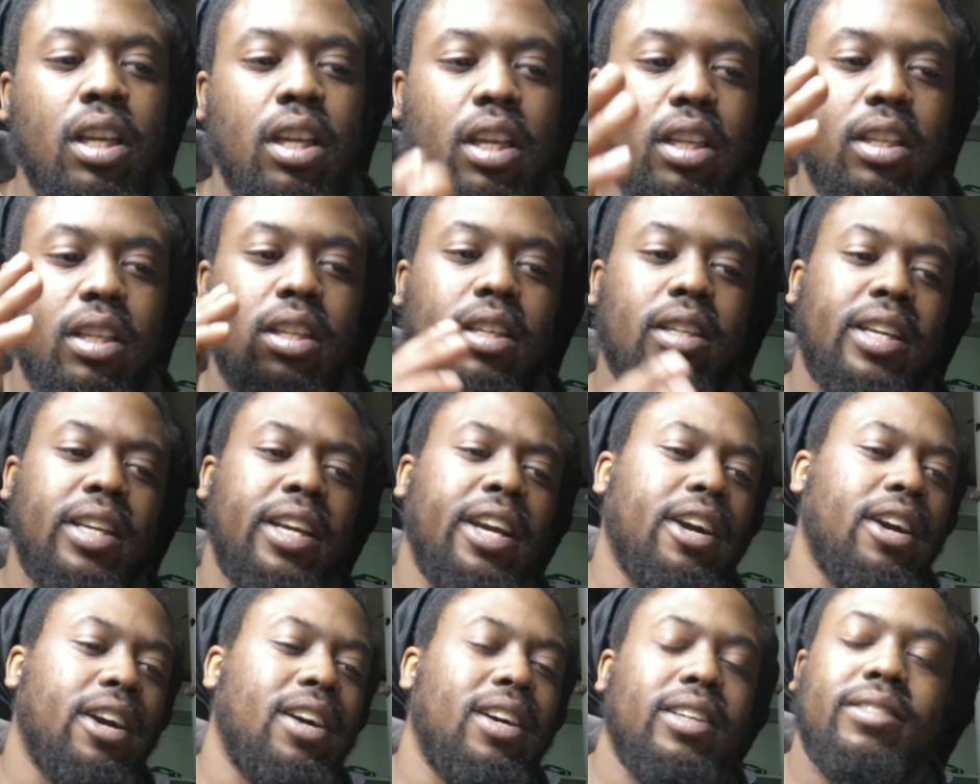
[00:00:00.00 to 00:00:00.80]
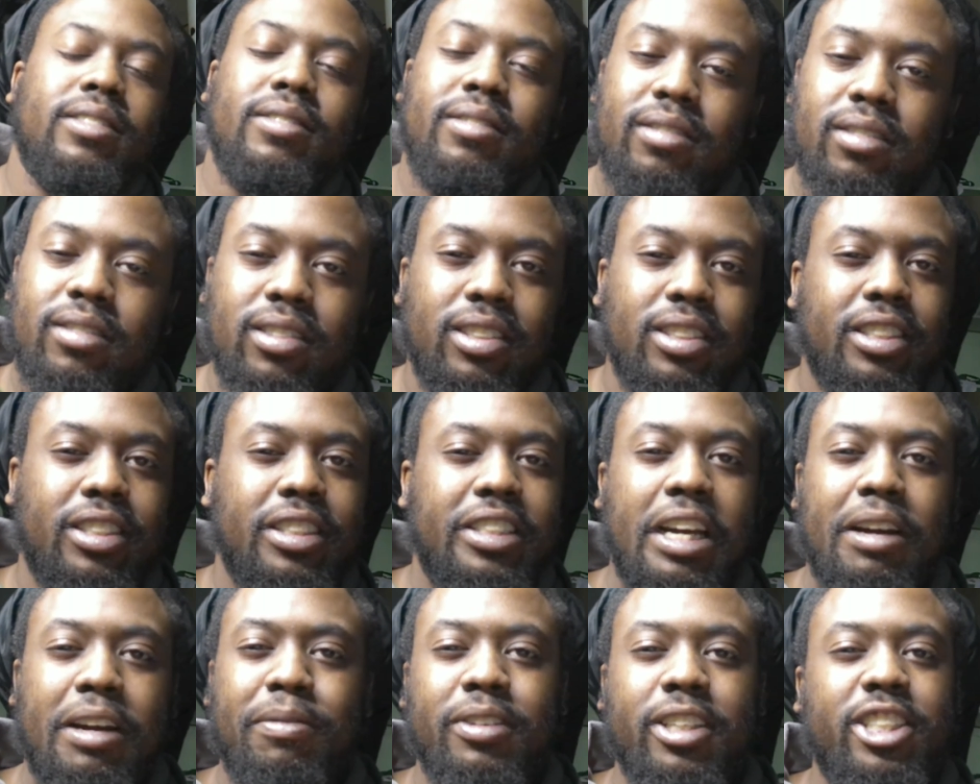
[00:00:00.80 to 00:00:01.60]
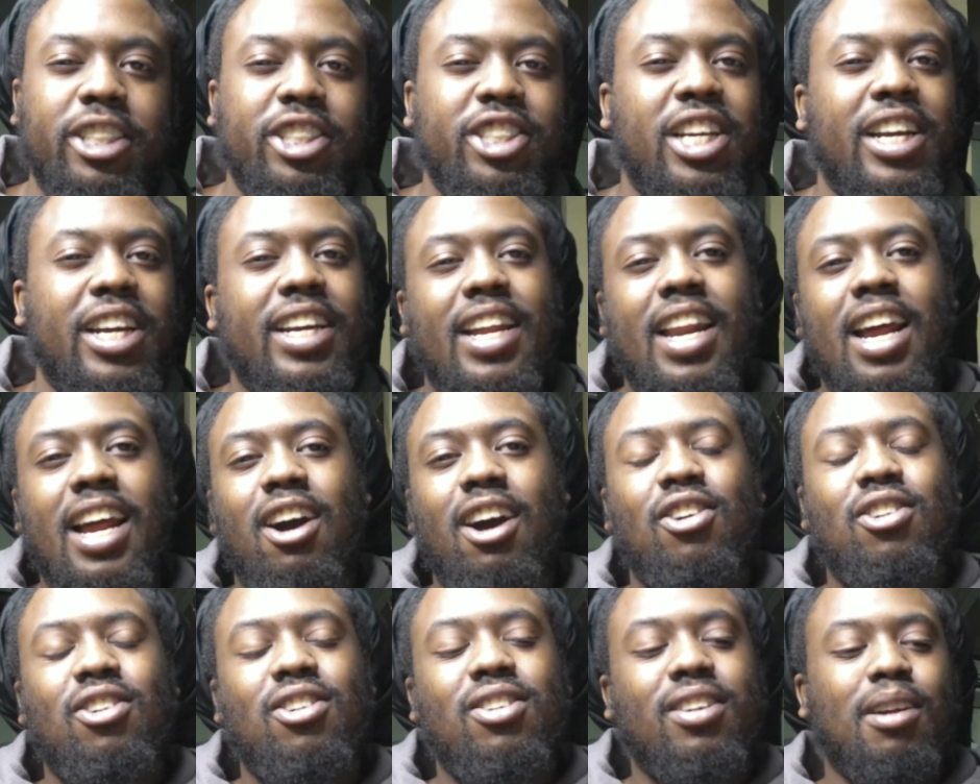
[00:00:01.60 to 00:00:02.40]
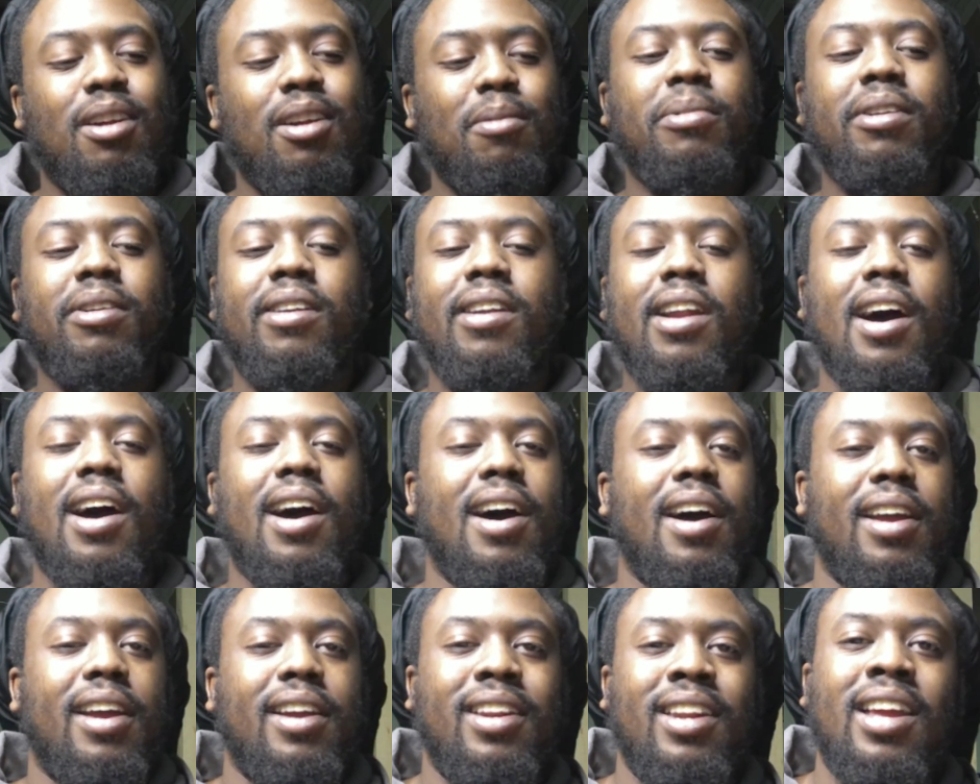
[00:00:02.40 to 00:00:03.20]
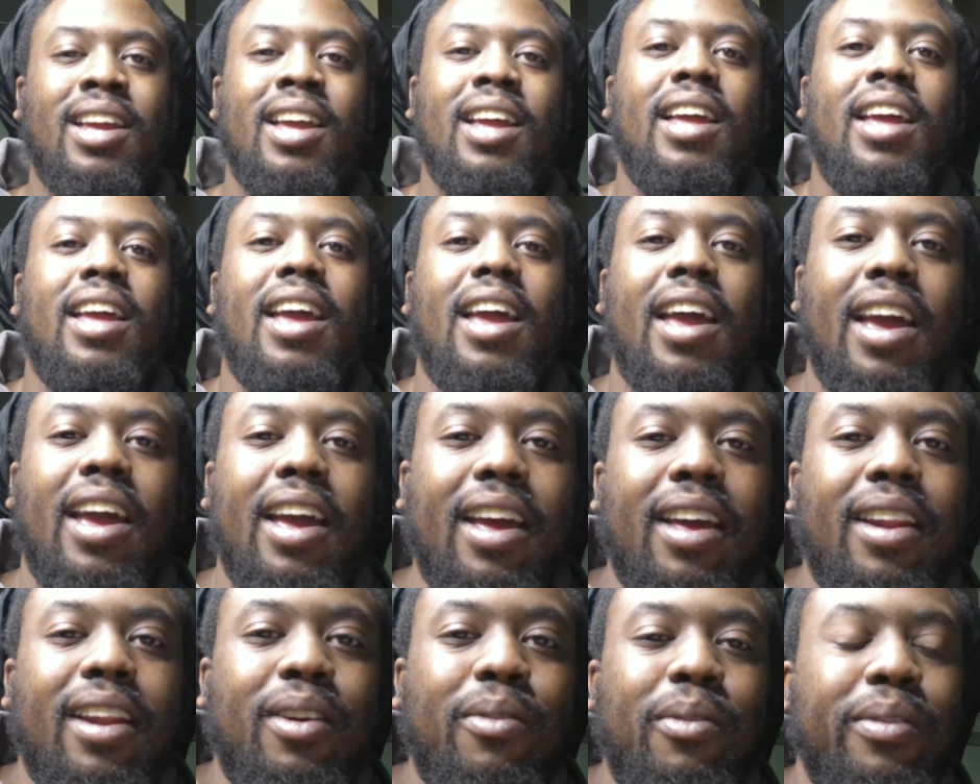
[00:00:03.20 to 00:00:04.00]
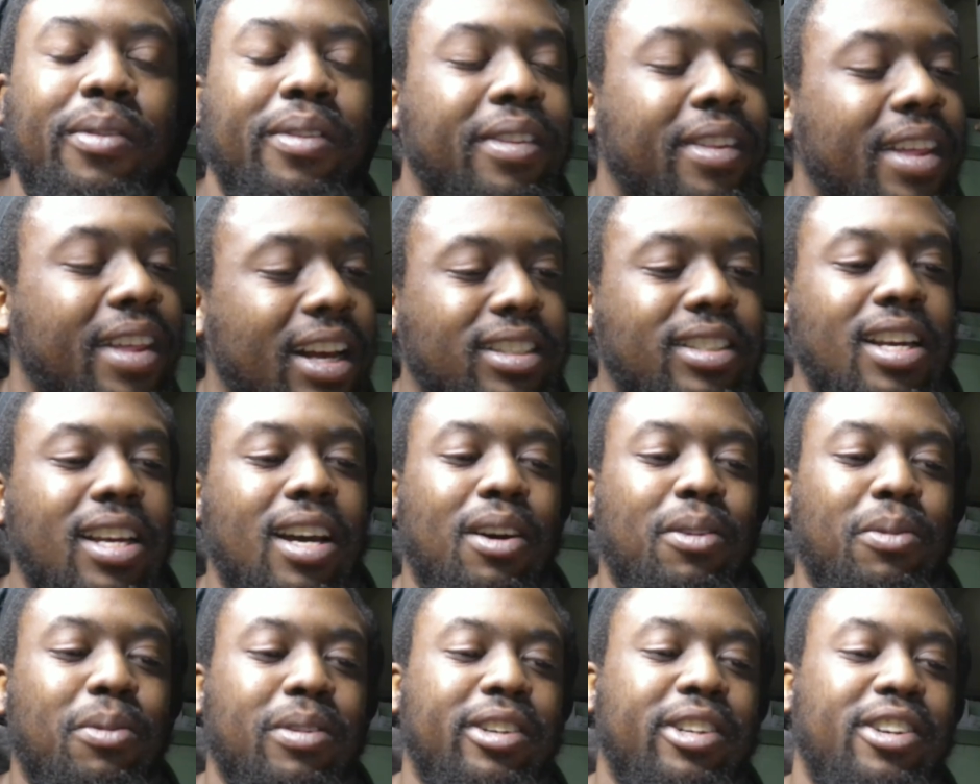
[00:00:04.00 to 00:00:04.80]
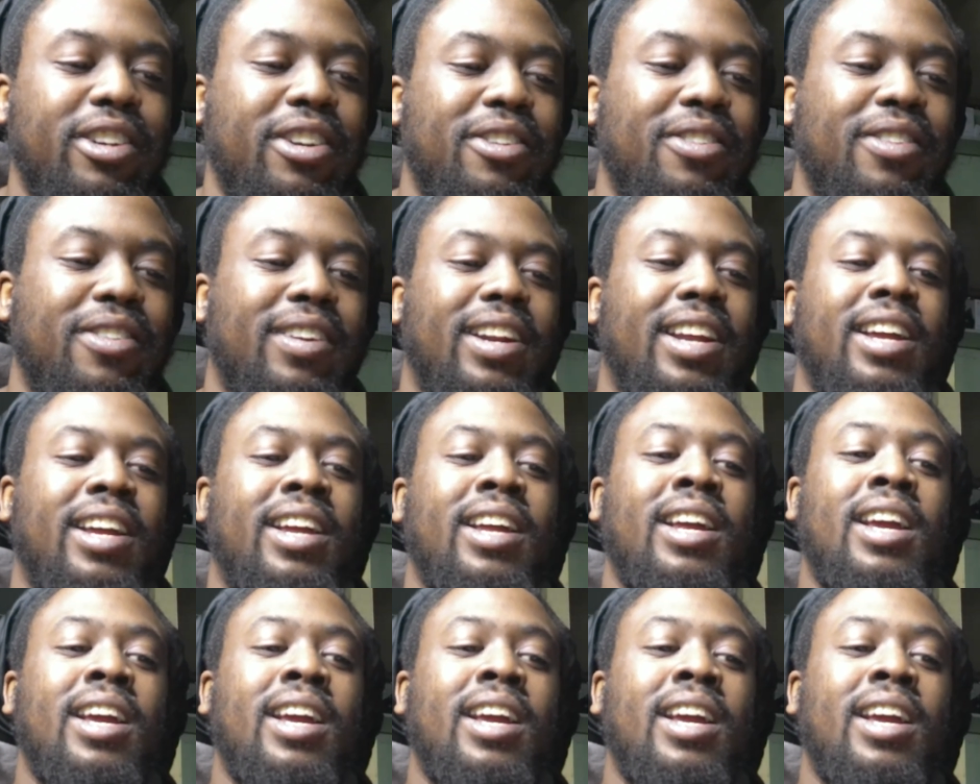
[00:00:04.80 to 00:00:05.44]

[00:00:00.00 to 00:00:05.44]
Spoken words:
Akira, definitely check it out. Number 9, and that's how we're doing it.